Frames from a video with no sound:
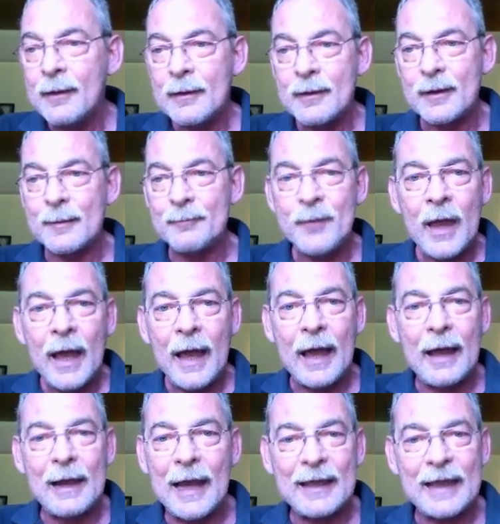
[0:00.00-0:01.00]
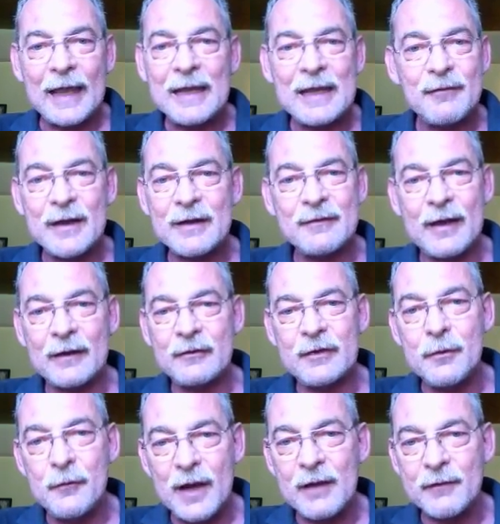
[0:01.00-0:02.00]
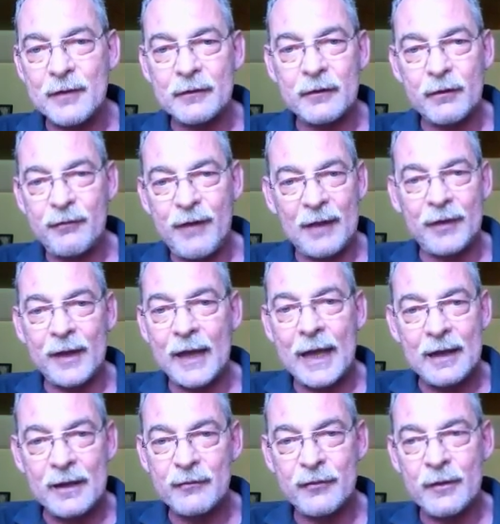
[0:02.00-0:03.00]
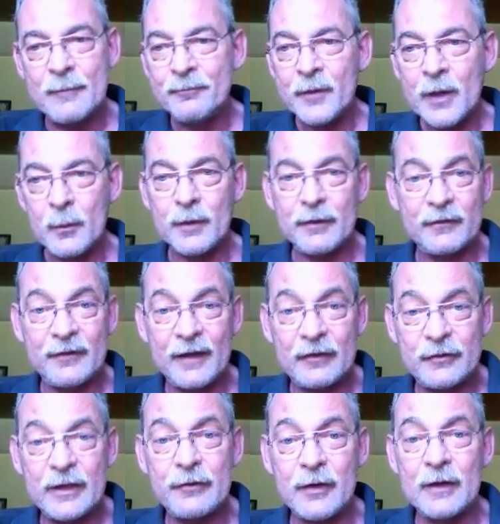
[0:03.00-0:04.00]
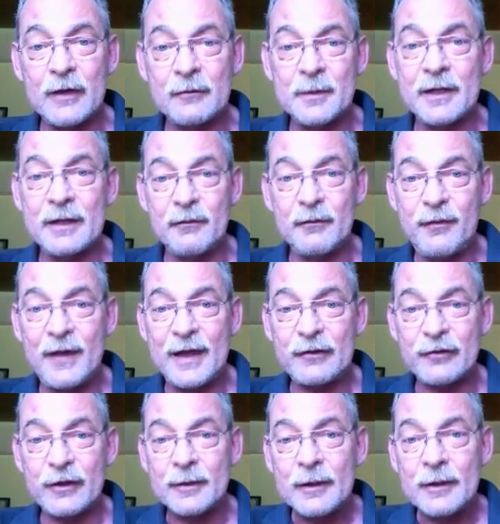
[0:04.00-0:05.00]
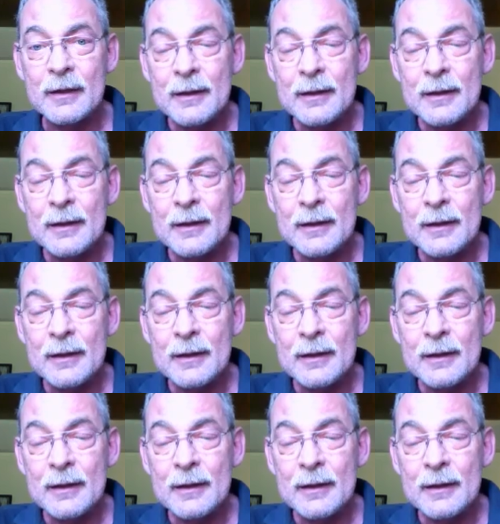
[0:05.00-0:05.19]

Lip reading: You know, like any of that is actually relevant to the fact that I live with a sexually transmitted infection